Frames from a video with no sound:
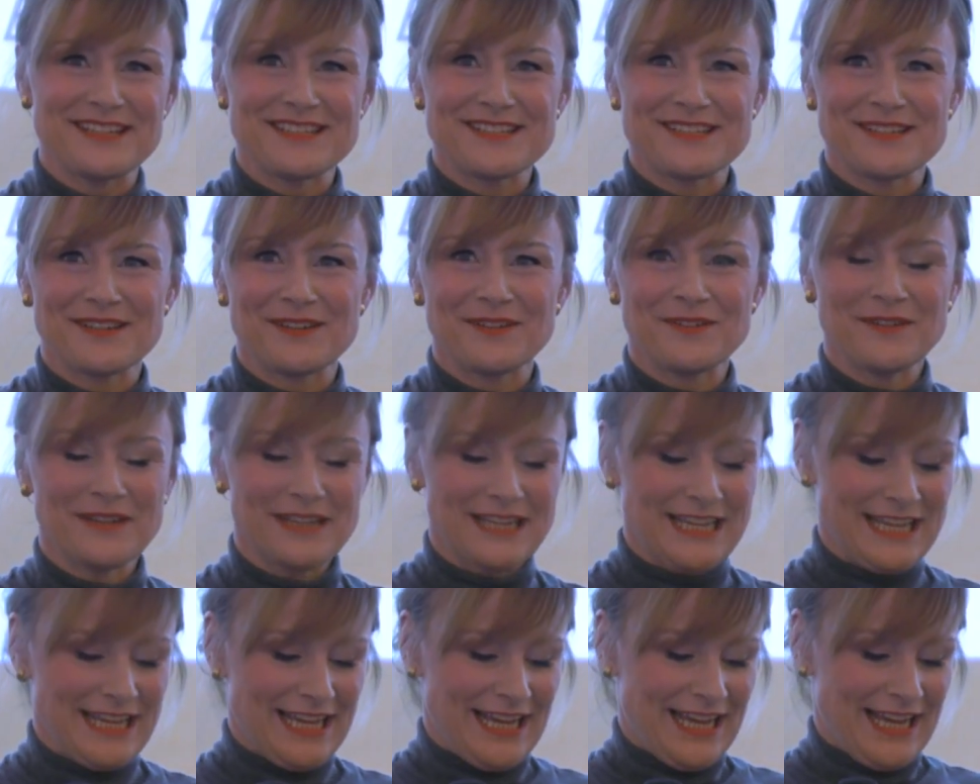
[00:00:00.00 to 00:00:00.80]
So
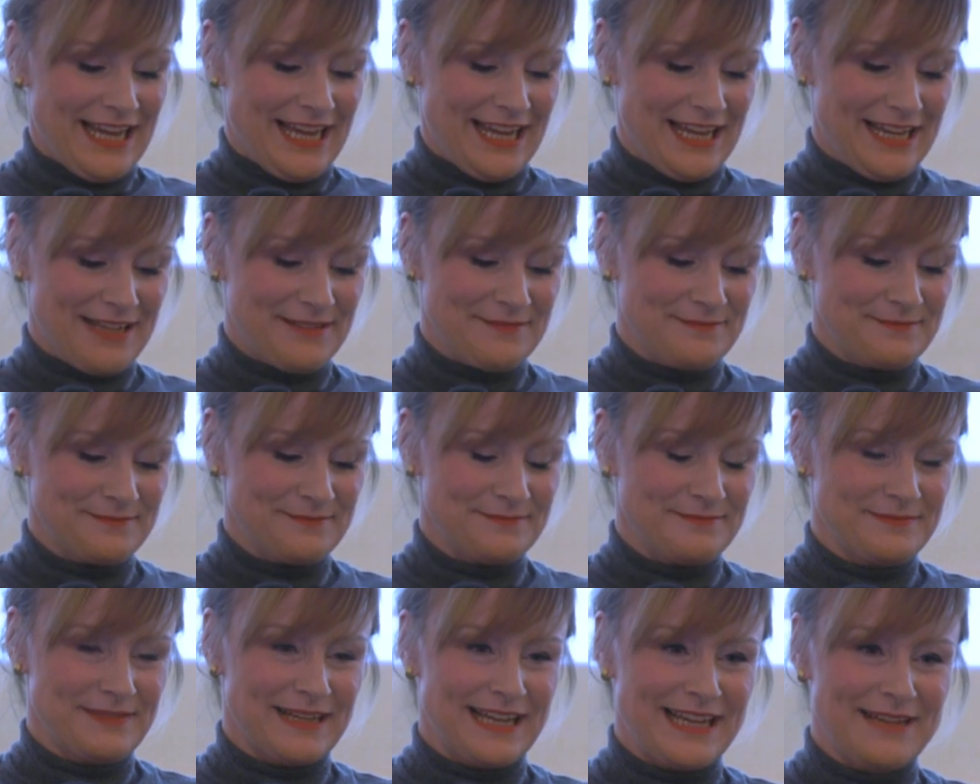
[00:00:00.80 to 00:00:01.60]

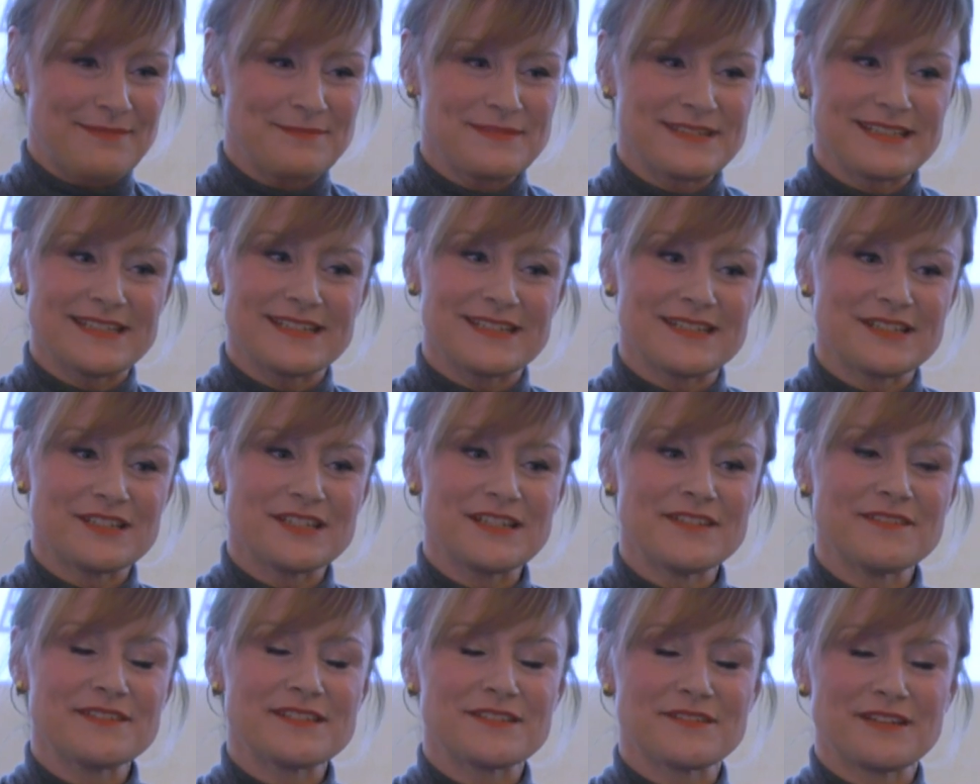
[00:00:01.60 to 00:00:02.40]
I'm the
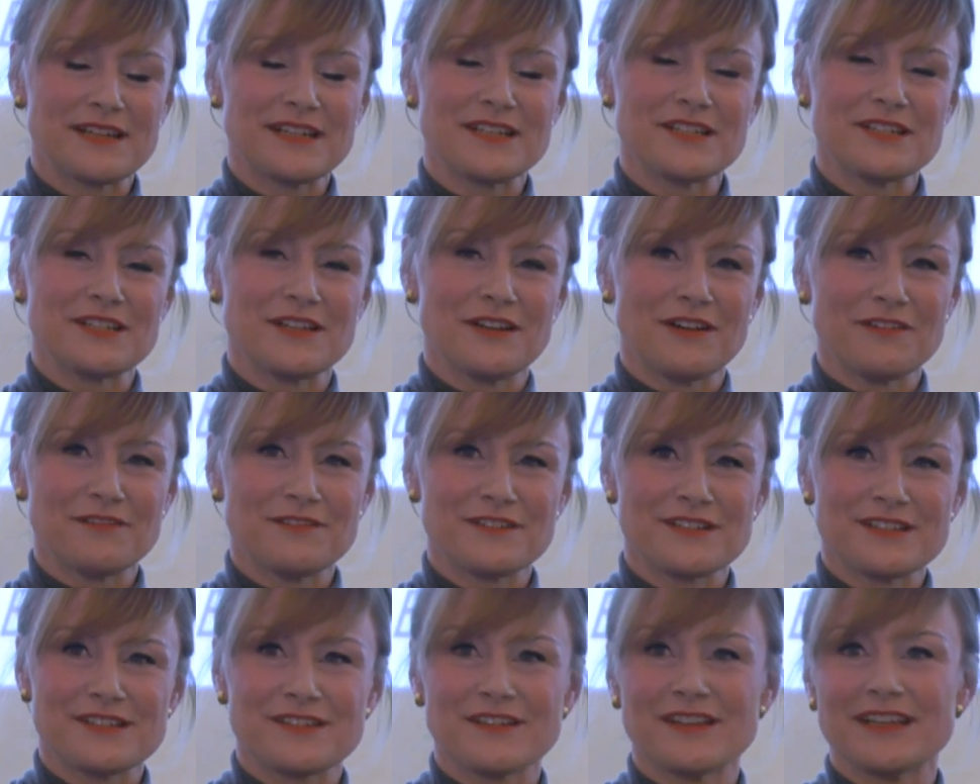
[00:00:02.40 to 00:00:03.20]
Chief Strategy
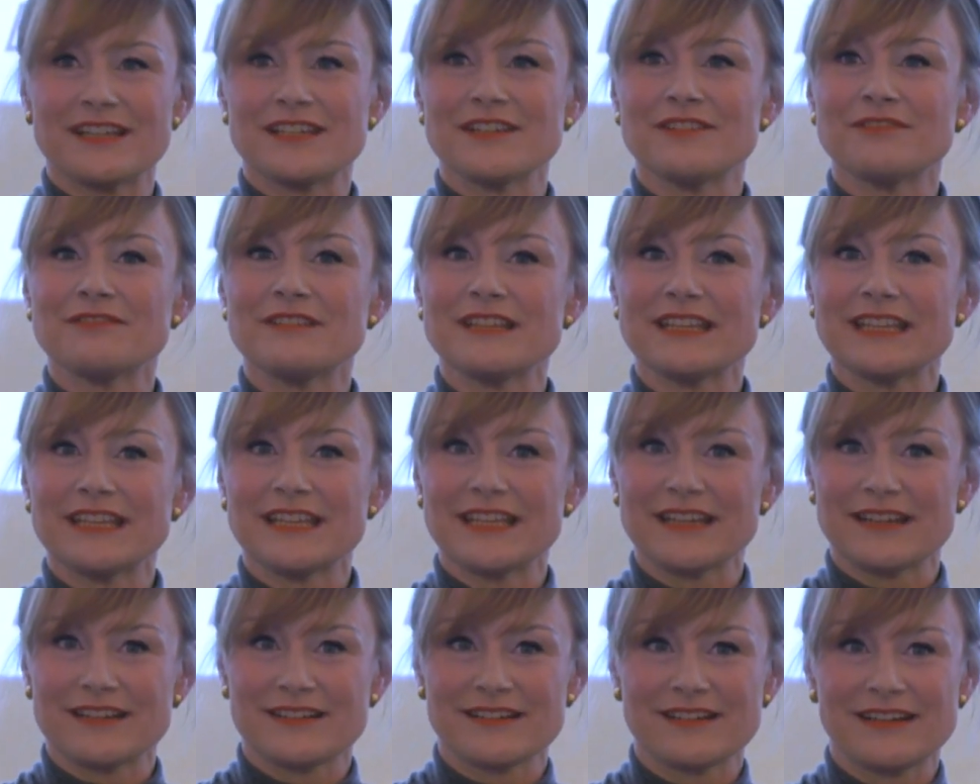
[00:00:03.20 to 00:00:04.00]
Officer at NUI
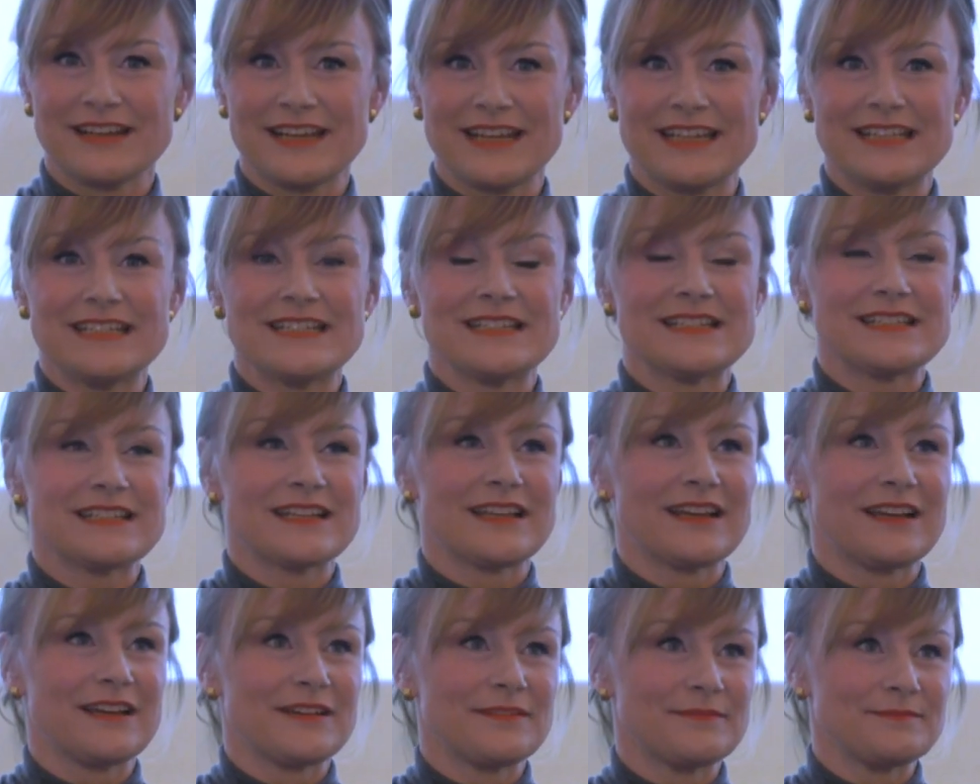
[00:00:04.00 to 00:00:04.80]
Care,
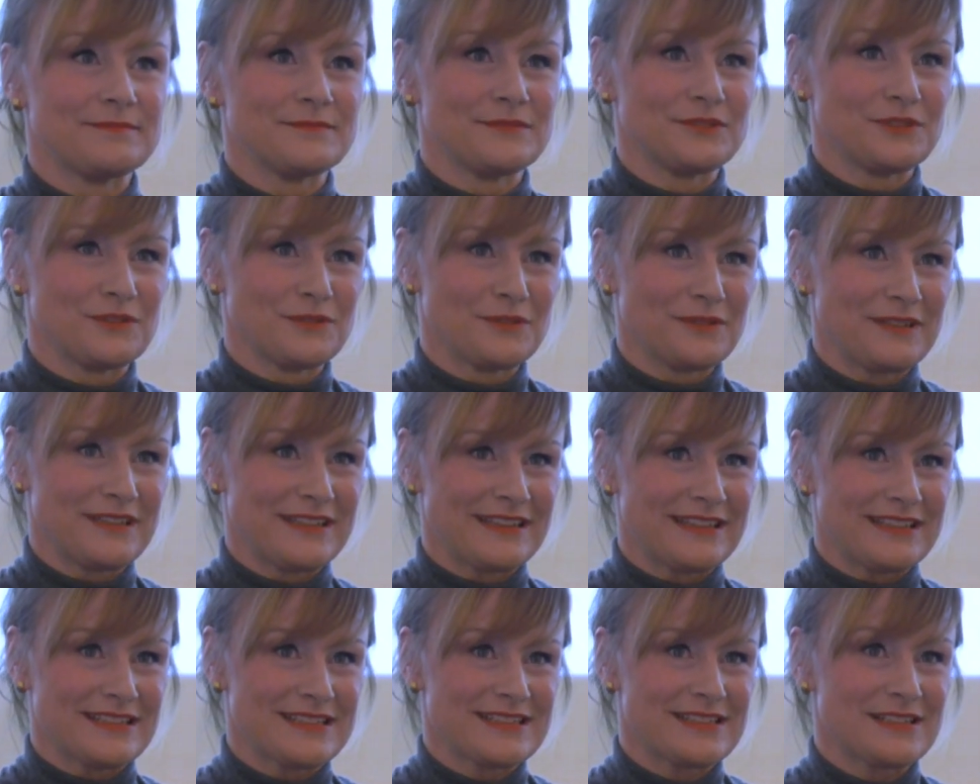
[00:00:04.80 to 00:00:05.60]
and
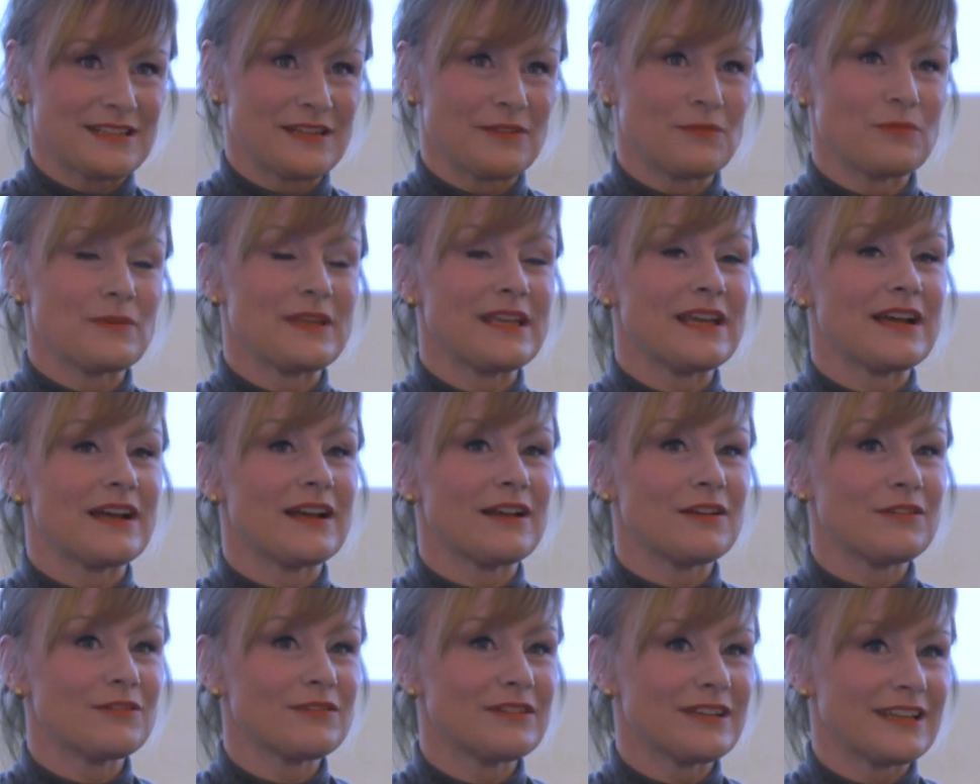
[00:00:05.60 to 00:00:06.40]
doing this, we
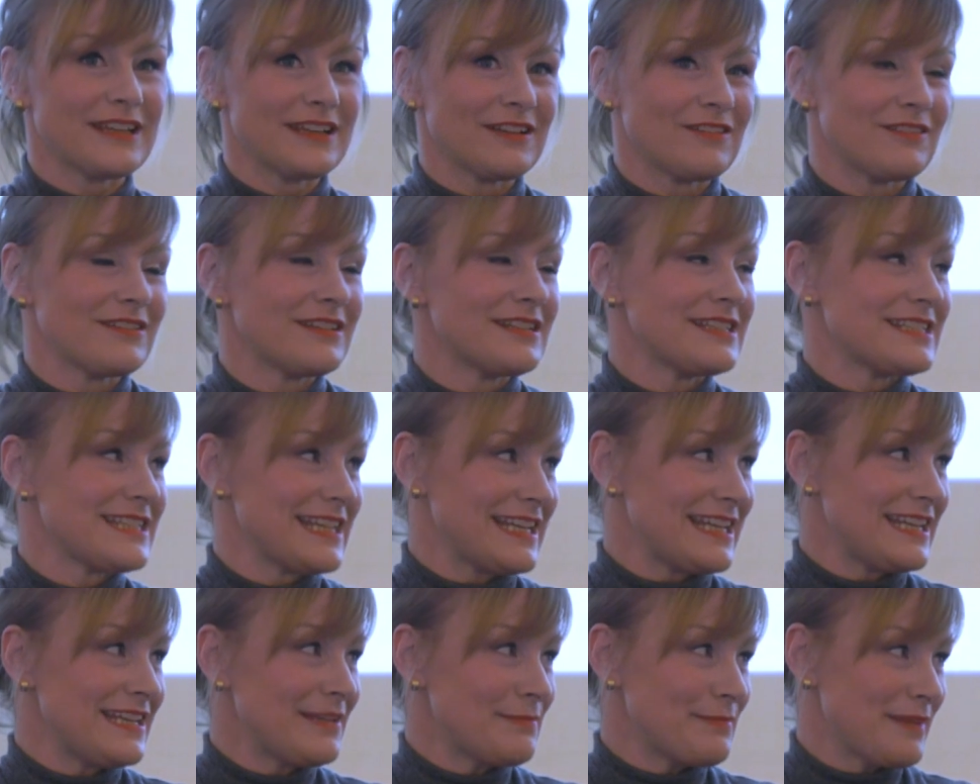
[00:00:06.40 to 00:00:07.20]
are looking on a
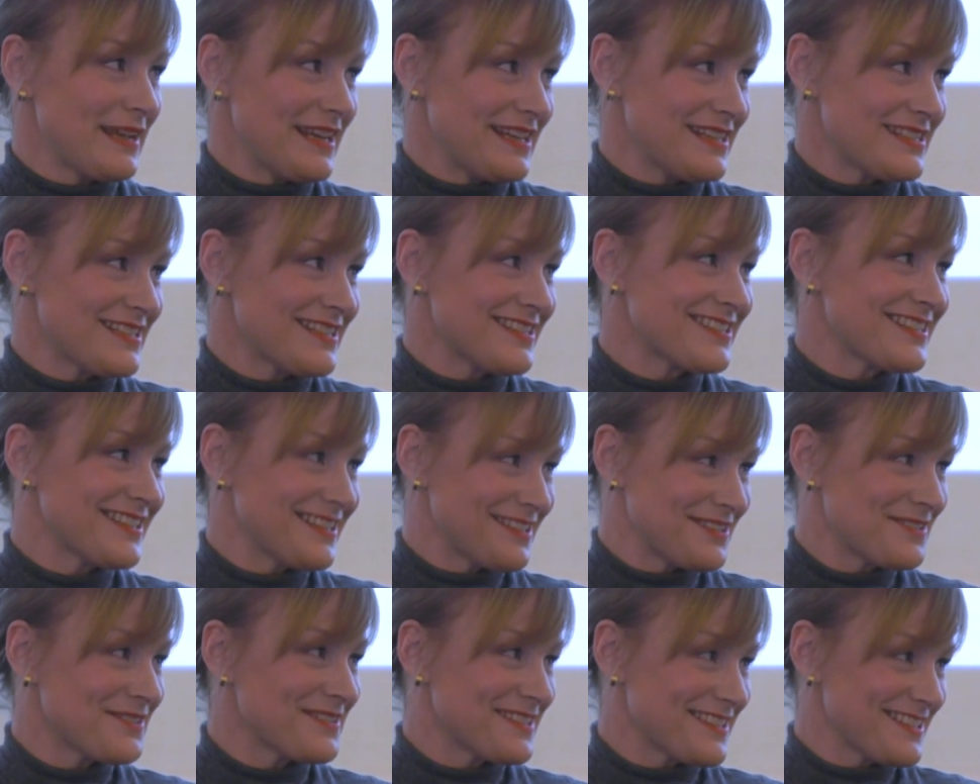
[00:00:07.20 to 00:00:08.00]
daily basis
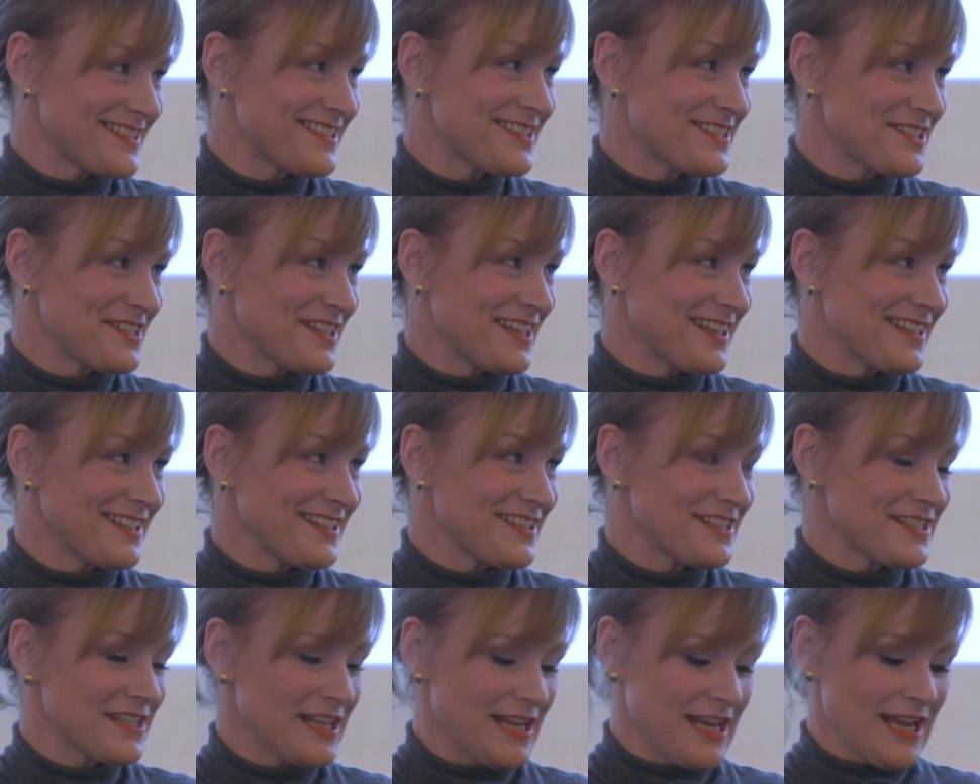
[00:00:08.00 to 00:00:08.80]
into this
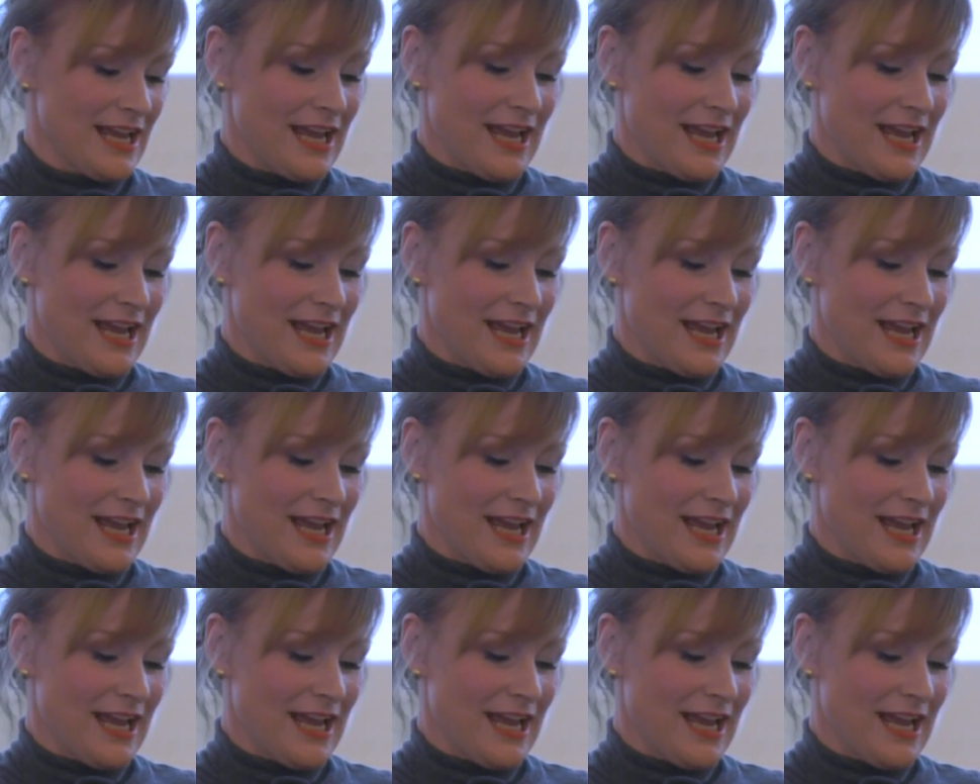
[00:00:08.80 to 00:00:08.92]
challenge.